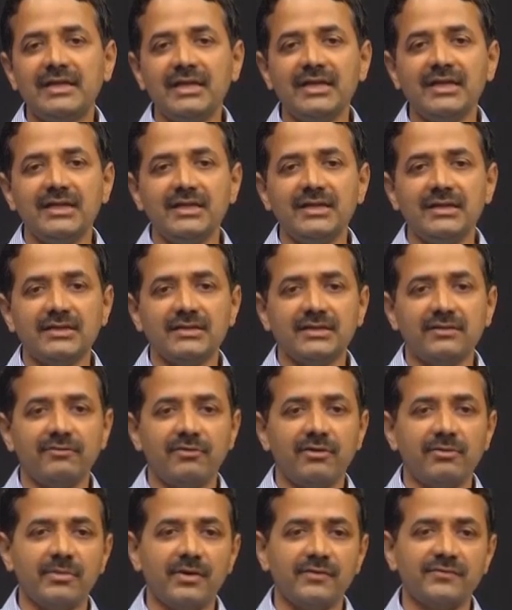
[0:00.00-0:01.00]
tree in the
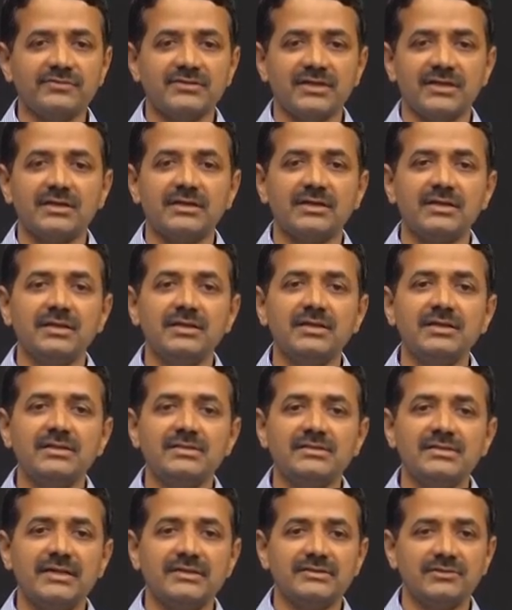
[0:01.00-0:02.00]
form of
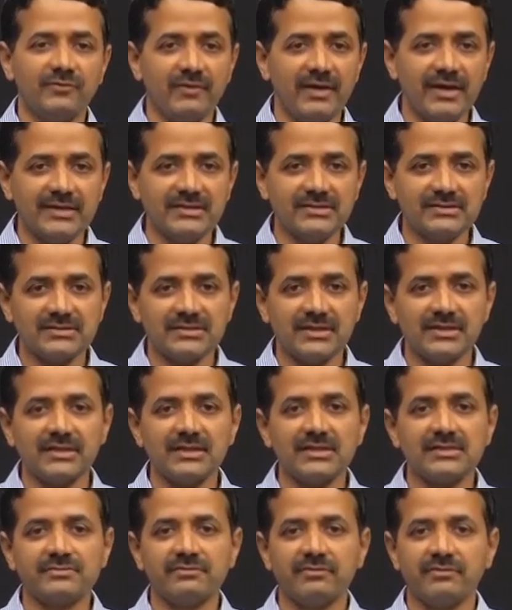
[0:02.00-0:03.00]
circles and squares,
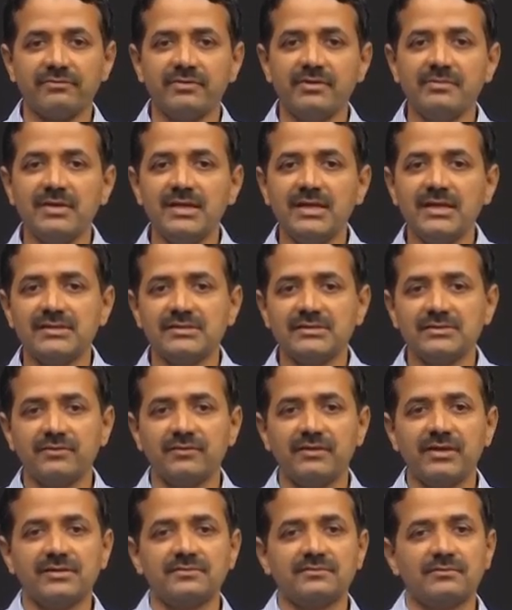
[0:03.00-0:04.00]
circles for females,
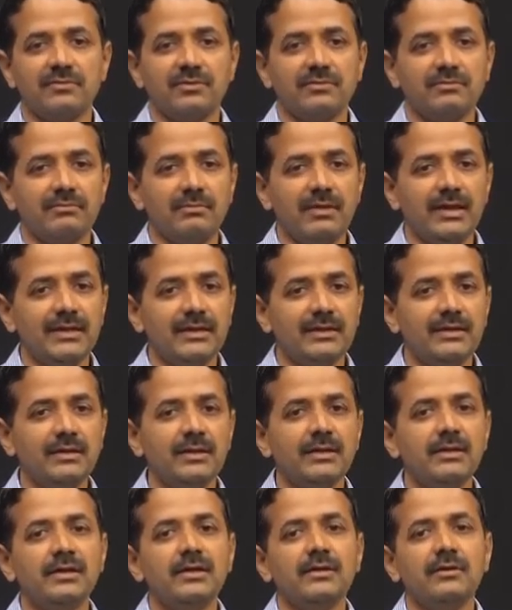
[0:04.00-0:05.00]
squares for men
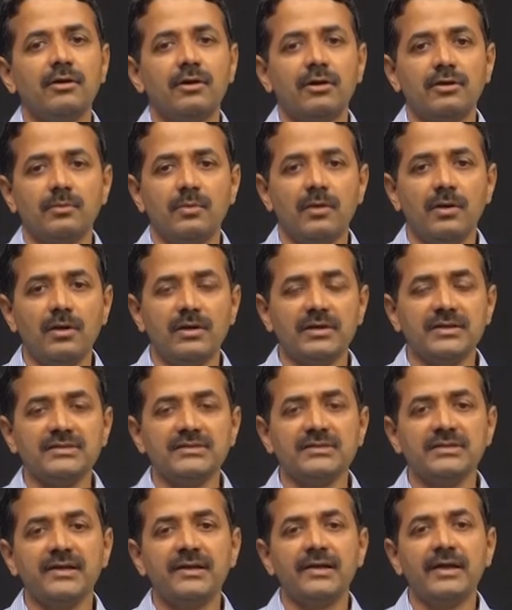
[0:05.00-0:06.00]
or
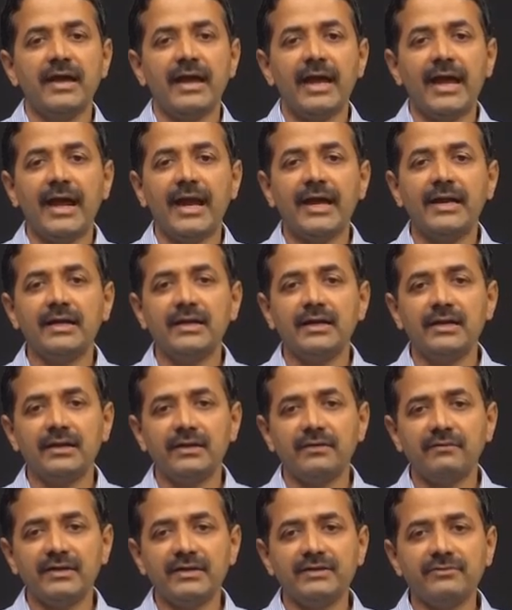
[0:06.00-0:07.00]
boys, and
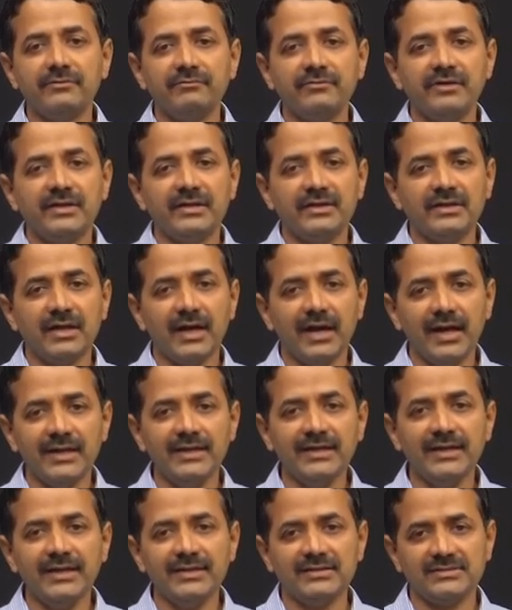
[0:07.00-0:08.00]
when we
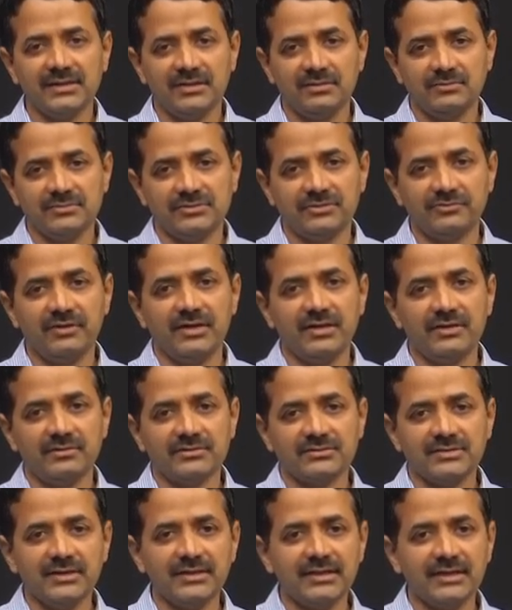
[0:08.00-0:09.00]
highlight some square or
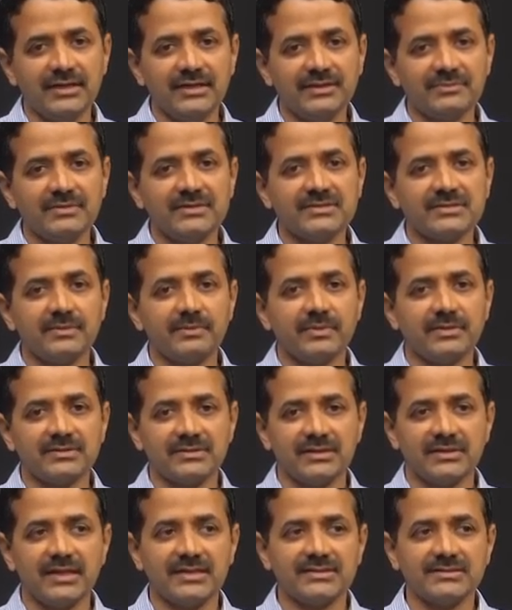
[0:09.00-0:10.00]
circle, it means the
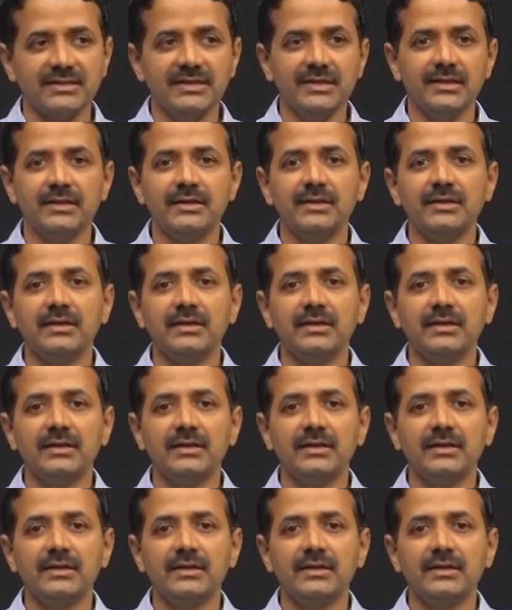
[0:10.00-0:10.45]
person has a